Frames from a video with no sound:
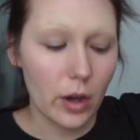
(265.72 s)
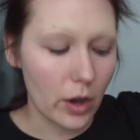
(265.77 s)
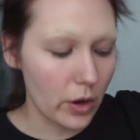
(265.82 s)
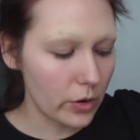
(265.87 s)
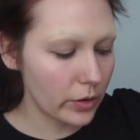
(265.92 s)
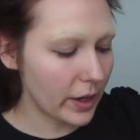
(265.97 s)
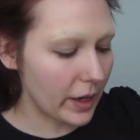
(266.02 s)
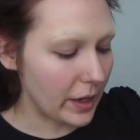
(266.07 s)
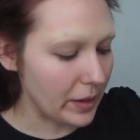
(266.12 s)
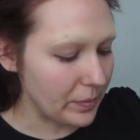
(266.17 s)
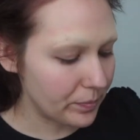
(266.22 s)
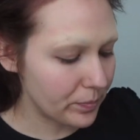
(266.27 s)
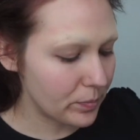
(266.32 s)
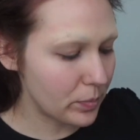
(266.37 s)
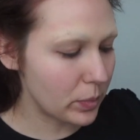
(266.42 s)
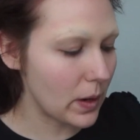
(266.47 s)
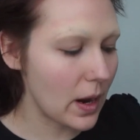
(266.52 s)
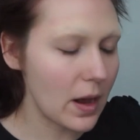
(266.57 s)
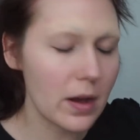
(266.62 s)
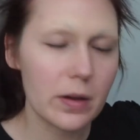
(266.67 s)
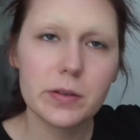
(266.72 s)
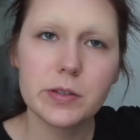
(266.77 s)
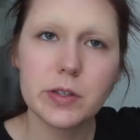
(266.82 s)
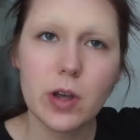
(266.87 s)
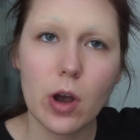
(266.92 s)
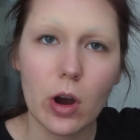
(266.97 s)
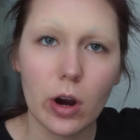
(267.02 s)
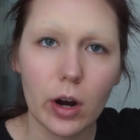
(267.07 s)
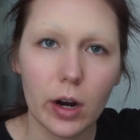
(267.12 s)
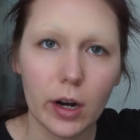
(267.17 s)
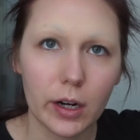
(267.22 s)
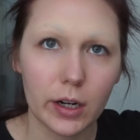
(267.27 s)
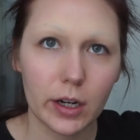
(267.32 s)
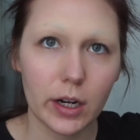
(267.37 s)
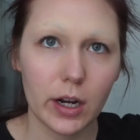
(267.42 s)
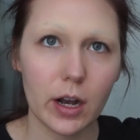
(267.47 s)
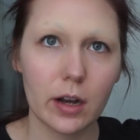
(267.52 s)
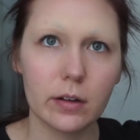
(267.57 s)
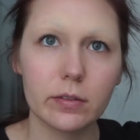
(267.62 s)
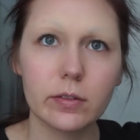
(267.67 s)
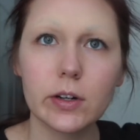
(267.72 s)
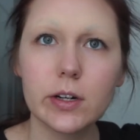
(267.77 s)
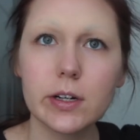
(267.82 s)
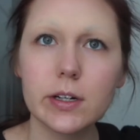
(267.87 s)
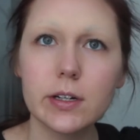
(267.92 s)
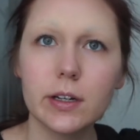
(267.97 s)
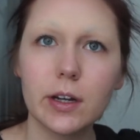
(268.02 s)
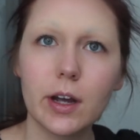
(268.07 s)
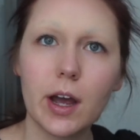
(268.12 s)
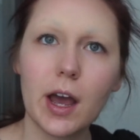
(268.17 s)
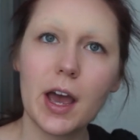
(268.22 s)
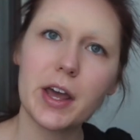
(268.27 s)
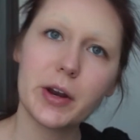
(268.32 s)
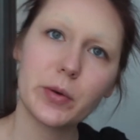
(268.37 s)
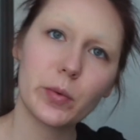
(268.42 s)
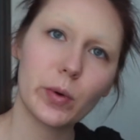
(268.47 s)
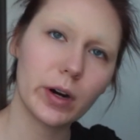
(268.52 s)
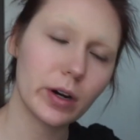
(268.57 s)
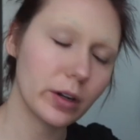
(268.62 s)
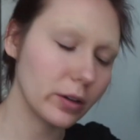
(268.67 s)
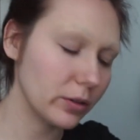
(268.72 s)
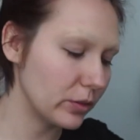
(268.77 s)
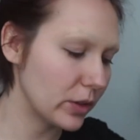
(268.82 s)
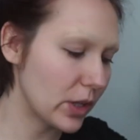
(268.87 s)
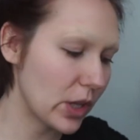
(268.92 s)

Okay, brows are covered and we're,